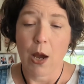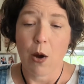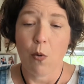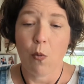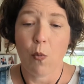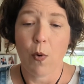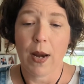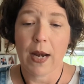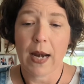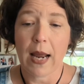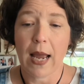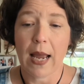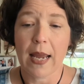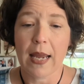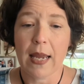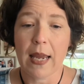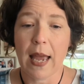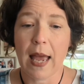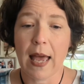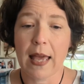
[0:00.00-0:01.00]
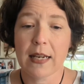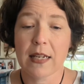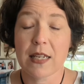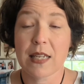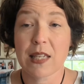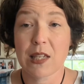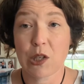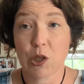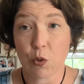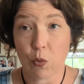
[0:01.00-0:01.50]
When I had a
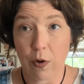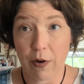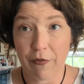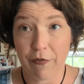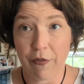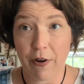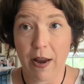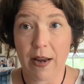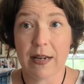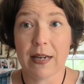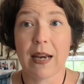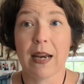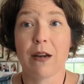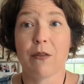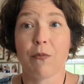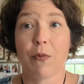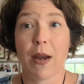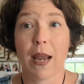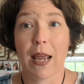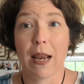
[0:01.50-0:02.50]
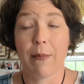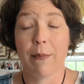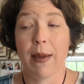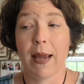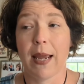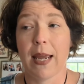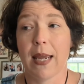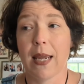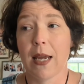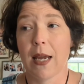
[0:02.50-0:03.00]
storefront and ran
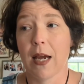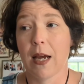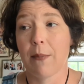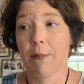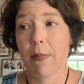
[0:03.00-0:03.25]
my